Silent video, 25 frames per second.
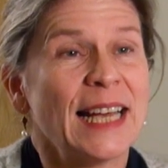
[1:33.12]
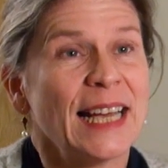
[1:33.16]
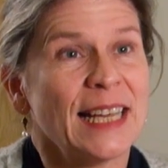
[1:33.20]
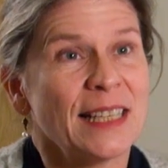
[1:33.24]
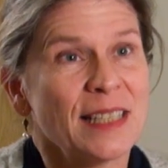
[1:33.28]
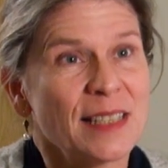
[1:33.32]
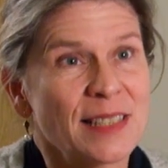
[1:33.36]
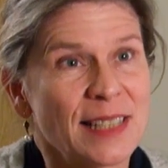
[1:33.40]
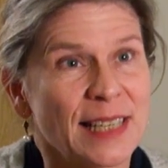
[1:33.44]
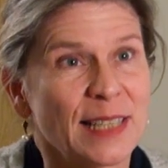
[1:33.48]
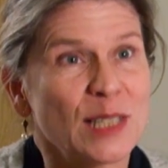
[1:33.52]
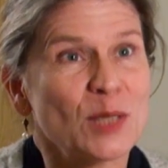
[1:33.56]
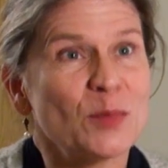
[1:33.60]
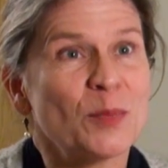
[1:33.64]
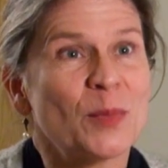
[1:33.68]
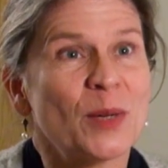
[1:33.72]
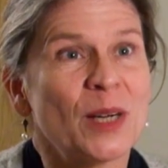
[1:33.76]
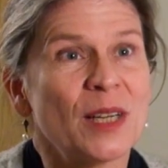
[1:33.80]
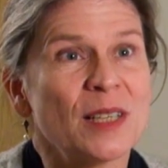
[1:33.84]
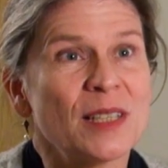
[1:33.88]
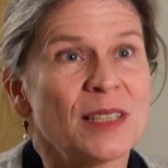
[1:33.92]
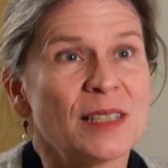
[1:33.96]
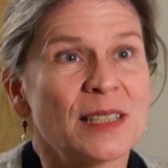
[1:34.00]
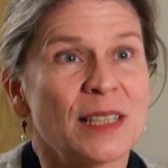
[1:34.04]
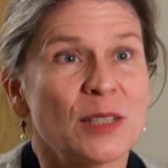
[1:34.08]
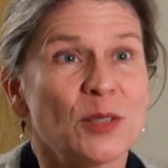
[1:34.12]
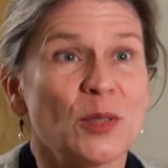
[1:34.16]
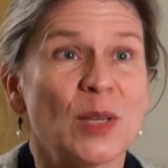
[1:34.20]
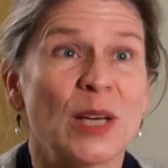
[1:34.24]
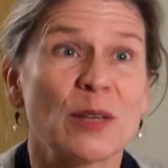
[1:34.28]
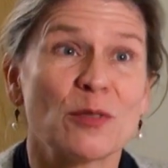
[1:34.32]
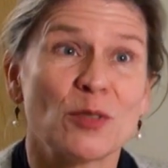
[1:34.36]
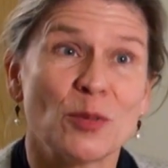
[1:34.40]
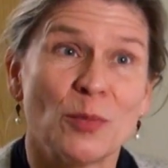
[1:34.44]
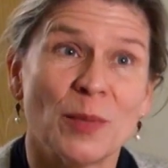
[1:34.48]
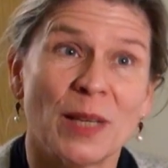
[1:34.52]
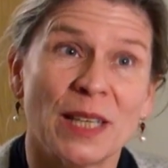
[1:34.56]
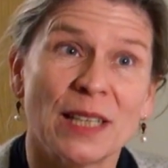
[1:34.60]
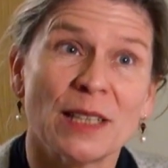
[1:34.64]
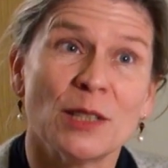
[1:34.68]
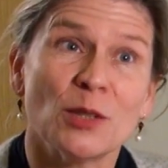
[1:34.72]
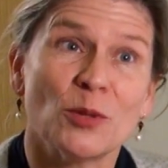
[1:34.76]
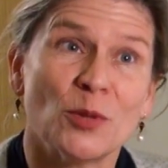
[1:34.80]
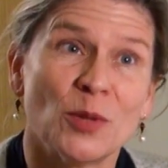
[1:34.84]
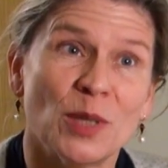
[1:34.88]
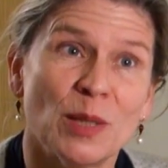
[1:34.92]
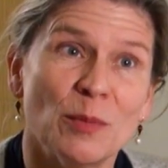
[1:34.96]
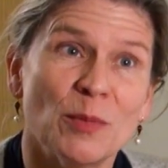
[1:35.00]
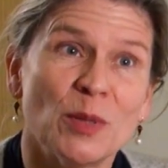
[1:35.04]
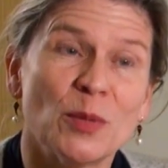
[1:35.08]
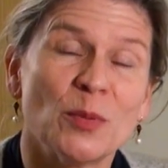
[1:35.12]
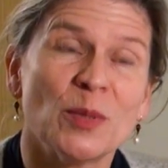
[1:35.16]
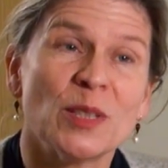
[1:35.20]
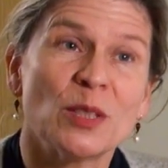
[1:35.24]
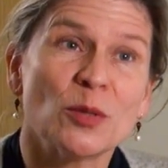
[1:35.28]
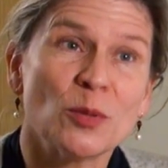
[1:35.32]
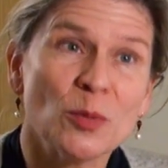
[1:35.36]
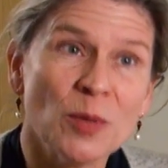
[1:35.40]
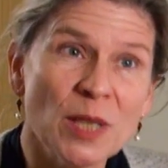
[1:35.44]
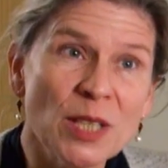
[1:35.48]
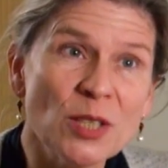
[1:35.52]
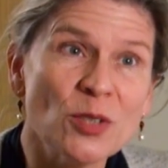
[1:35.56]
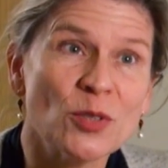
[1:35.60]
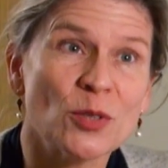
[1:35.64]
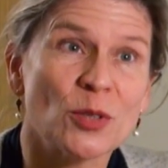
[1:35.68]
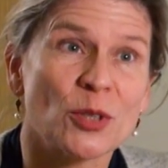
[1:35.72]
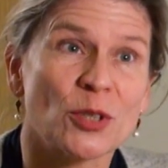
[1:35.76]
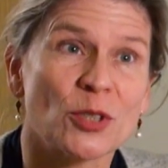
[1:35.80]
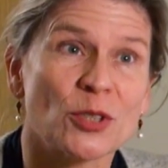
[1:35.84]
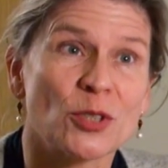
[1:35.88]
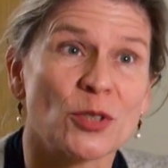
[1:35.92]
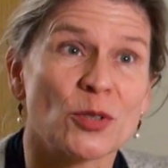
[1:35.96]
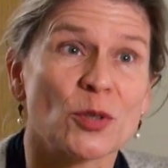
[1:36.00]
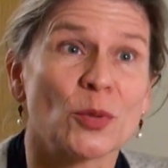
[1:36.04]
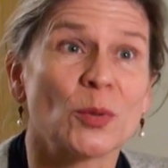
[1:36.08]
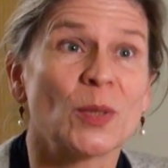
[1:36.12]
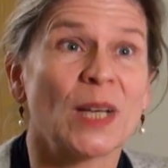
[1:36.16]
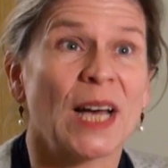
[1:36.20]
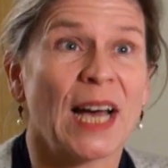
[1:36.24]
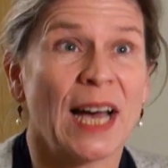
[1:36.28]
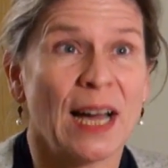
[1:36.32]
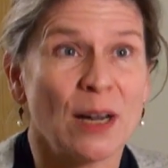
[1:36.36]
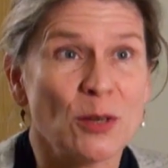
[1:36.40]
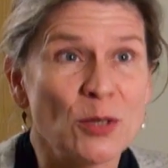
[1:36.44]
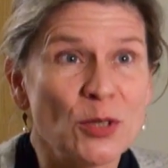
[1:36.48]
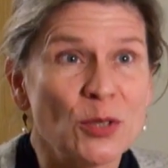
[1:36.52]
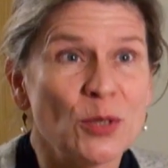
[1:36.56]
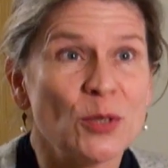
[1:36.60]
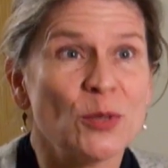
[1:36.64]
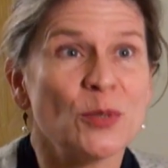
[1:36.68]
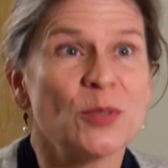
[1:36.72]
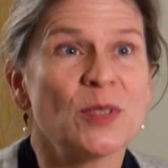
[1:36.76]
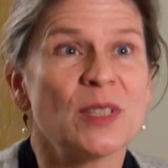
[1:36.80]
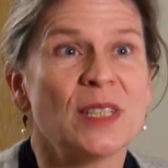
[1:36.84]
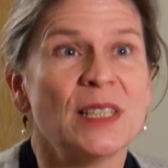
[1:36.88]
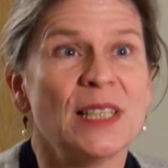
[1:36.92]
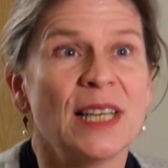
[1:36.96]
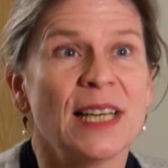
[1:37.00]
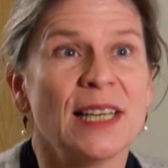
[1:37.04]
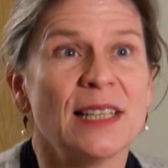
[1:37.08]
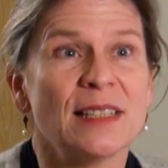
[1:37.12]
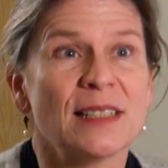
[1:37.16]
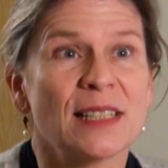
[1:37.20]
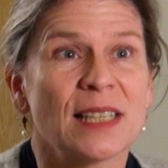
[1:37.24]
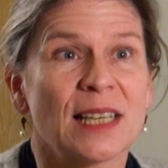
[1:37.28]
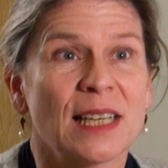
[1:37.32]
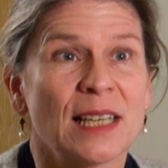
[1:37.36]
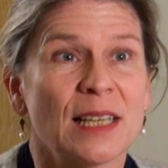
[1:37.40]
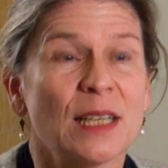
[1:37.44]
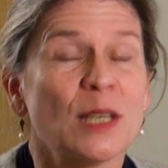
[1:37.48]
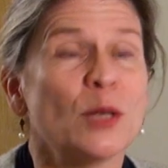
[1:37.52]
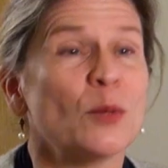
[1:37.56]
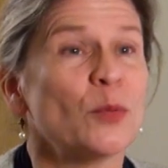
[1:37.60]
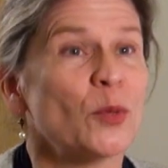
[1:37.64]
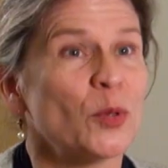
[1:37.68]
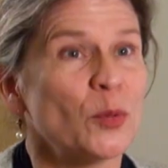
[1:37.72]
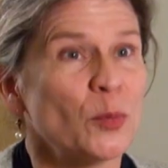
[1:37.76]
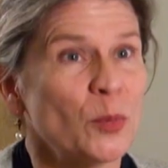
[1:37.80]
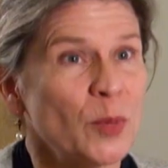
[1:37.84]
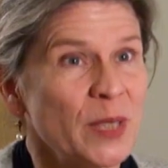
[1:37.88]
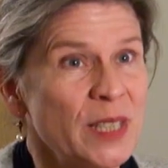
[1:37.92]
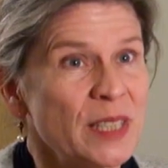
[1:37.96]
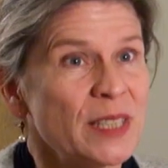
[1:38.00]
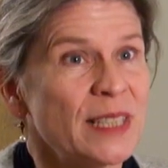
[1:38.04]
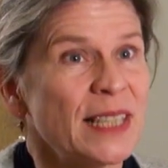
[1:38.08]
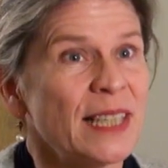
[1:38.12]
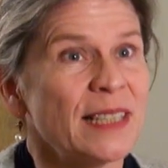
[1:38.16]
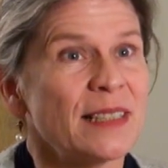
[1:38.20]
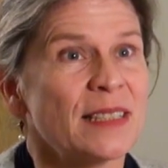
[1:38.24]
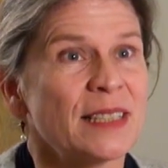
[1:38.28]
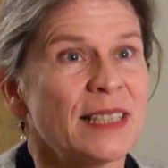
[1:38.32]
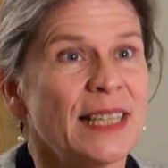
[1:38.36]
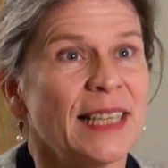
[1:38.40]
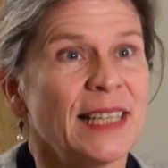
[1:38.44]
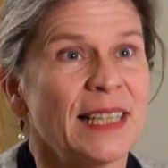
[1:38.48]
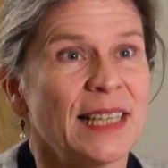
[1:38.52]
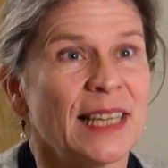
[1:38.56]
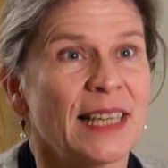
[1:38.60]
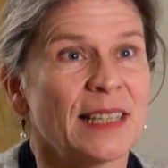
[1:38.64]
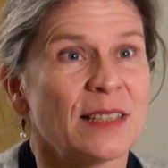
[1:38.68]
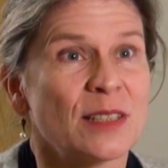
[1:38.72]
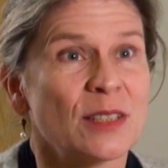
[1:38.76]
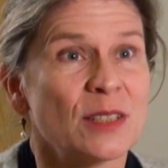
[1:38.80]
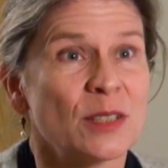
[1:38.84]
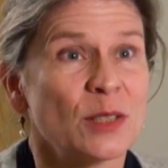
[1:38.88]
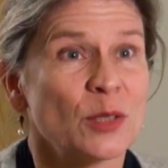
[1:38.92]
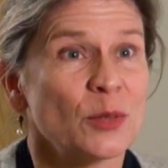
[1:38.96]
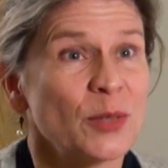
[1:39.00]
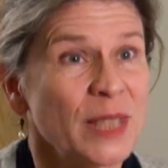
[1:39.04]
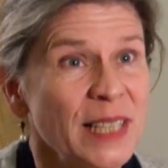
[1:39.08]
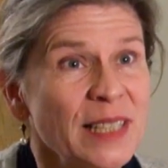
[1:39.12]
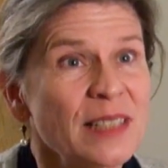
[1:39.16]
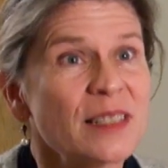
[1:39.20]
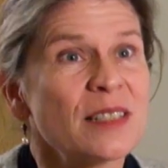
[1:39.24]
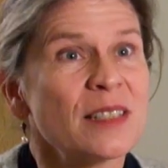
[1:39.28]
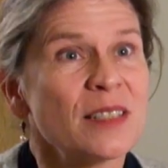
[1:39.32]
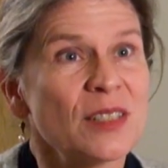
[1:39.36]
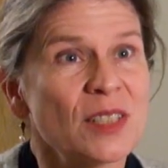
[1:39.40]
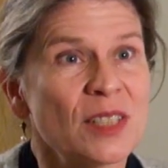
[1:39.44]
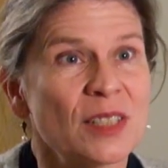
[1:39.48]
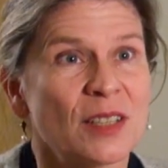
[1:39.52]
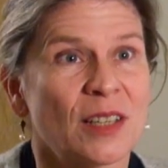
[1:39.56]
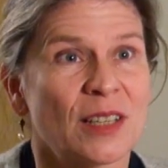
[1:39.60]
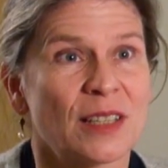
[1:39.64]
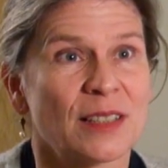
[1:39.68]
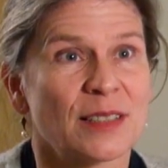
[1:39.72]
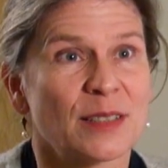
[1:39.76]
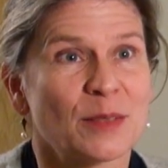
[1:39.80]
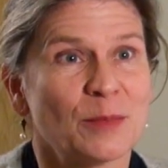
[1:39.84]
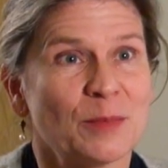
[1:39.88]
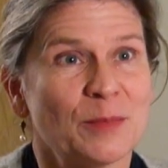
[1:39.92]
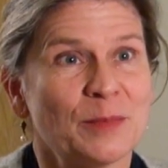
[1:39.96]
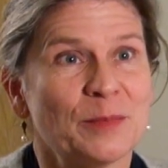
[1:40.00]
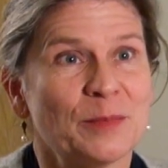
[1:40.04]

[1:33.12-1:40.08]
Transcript: And the second part is that you have to make an agreement with the researchers on how to use the data, on which data they get. So that's the start.